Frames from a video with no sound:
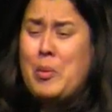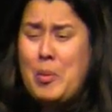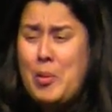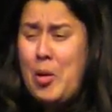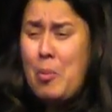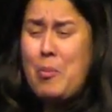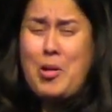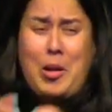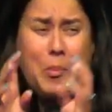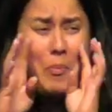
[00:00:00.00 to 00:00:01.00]
he's like,
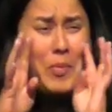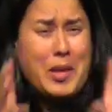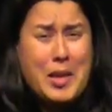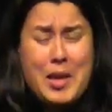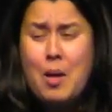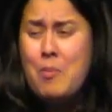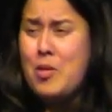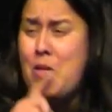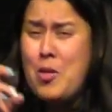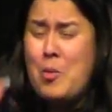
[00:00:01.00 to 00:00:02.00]
Yes, you are my Lord.